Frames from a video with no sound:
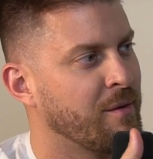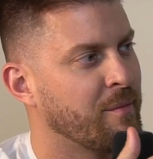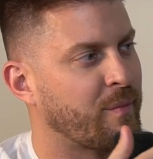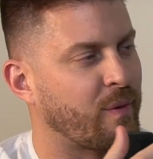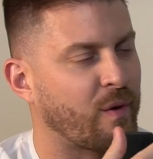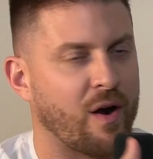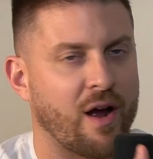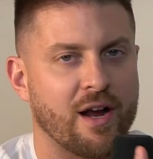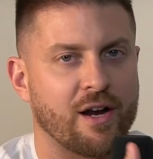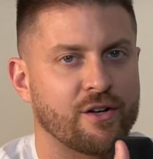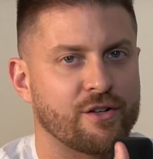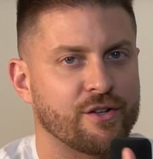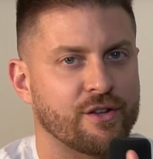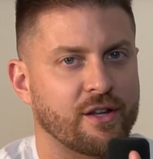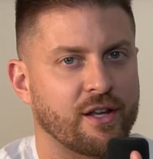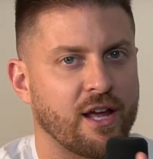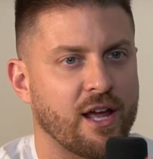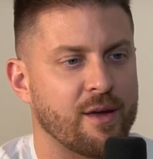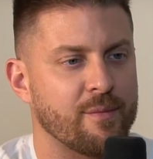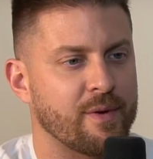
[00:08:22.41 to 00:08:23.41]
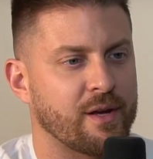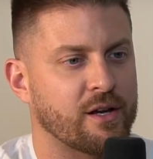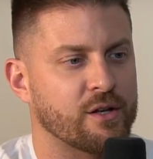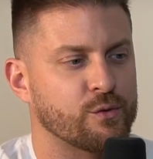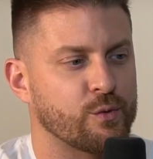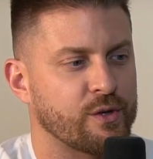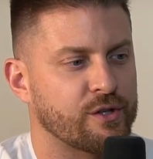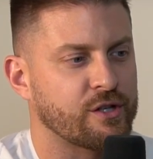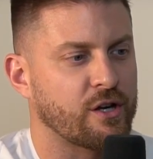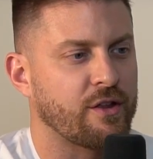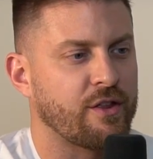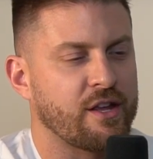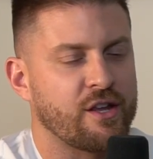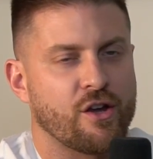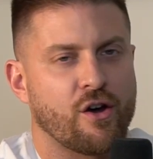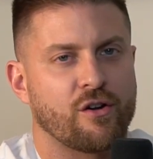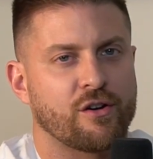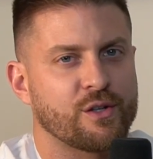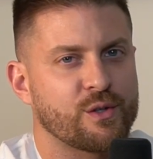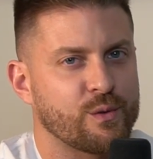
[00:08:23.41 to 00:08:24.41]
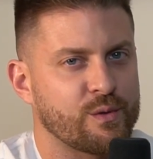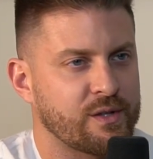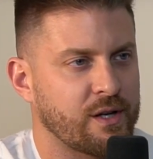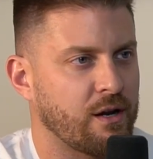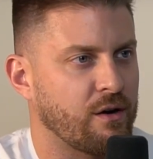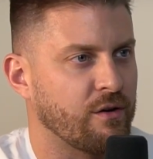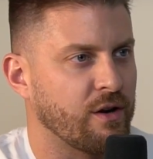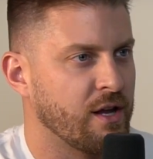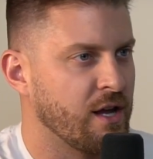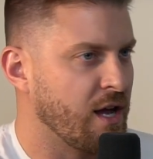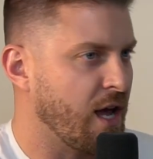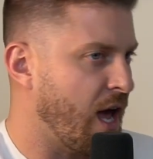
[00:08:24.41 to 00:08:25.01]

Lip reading: prior to the game because we saw that Giannis was out